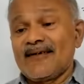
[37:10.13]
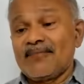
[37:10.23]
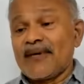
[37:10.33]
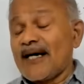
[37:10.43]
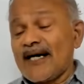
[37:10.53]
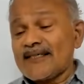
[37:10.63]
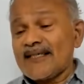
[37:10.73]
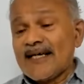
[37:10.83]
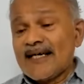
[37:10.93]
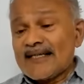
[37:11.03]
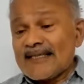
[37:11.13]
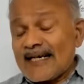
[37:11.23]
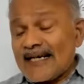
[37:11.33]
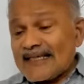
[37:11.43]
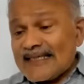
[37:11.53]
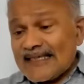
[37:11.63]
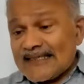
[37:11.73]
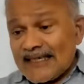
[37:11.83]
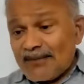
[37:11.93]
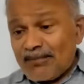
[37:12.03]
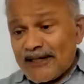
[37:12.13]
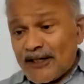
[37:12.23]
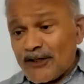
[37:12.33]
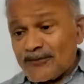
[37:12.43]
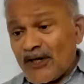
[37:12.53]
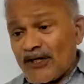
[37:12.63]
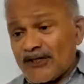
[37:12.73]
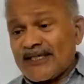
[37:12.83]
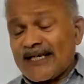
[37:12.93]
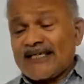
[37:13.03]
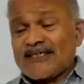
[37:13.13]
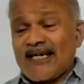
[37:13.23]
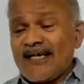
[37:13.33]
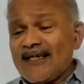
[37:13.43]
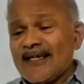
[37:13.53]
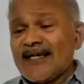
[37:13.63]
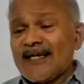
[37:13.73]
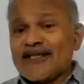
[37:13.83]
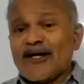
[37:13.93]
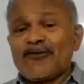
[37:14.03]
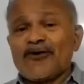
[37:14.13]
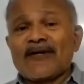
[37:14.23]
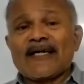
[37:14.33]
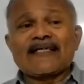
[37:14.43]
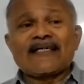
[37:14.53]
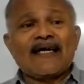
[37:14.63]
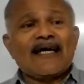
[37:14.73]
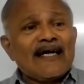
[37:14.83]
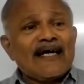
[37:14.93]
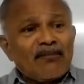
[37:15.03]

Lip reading: because the rate is independent of the concentration. Therefore, we will get a